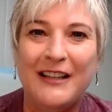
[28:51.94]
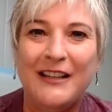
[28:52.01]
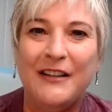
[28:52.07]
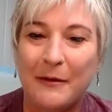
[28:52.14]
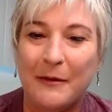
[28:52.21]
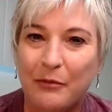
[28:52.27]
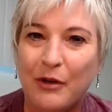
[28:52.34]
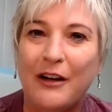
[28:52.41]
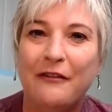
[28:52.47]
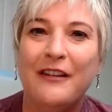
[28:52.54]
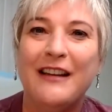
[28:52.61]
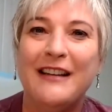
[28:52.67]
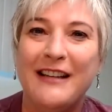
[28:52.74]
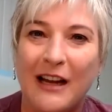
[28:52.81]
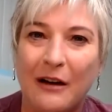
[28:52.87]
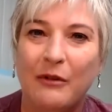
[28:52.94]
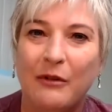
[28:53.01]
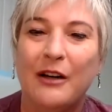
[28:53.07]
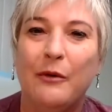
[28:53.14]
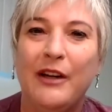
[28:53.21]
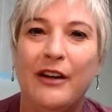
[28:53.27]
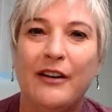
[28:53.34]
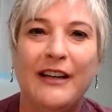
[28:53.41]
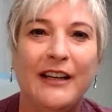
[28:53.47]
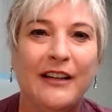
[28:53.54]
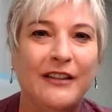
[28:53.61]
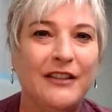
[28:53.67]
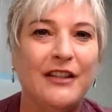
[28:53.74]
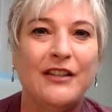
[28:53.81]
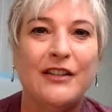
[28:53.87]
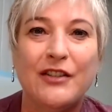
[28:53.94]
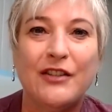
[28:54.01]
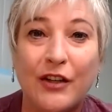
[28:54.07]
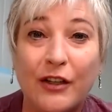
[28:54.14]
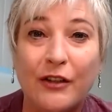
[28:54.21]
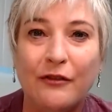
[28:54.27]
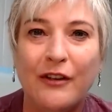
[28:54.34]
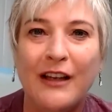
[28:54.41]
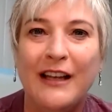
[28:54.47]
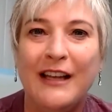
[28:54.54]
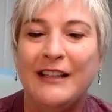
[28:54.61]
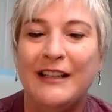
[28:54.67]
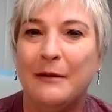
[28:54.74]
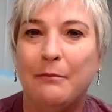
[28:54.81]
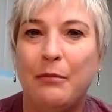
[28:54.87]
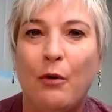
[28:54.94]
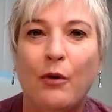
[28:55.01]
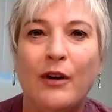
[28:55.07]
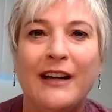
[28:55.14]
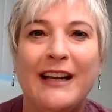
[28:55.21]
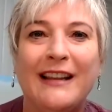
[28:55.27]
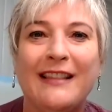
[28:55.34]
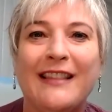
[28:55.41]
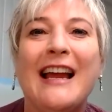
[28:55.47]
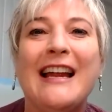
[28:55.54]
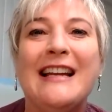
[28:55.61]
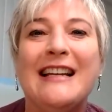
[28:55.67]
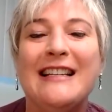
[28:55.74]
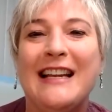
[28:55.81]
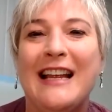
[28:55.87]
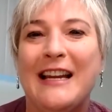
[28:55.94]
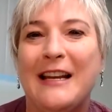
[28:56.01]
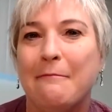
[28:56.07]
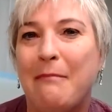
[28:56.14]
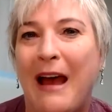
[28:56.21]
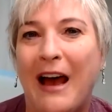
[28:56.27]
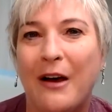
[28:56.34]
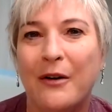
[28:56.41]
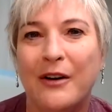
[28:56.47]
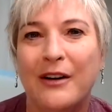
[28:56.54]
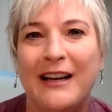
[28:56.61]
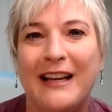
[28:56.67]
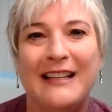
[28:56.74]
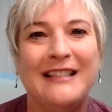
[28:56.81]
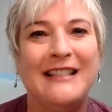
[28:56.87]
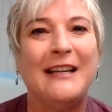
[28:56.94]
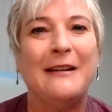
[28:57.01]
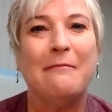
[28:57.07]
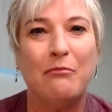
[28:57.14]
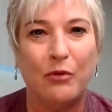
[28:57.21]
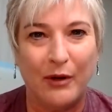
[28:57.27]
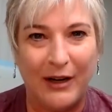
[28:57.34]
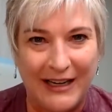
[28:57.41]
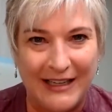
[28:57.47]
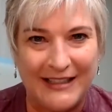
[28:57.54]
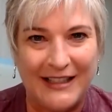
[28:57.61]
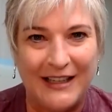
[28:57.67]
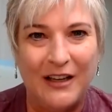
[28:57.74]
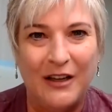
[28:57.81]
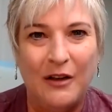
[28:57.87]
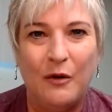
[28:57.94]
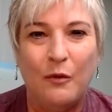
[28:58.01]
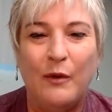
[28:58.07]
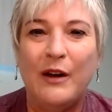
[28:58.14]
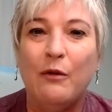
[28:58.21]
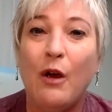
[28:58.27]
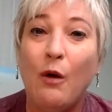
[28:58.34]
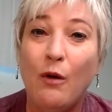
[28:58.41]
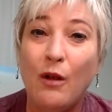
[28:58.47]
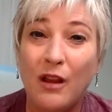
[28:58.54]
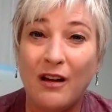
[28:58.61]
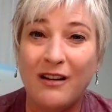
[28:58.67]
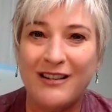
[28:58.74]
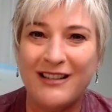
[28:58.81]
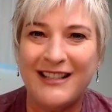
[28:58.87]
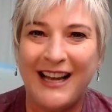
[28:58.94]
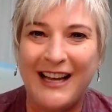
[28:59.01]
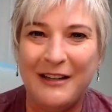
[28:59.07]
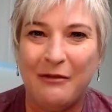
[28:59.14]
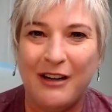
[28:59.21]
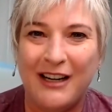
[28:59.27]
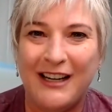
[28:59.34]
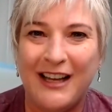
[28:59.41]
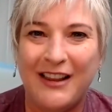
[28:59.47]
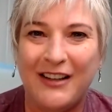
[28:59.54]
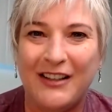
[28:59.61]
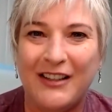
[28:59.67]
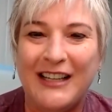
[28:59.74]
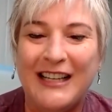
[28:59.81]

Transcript: nonprofit network. We are here to serve, support, enlighten, and empower and embrace. We grow alongside one another.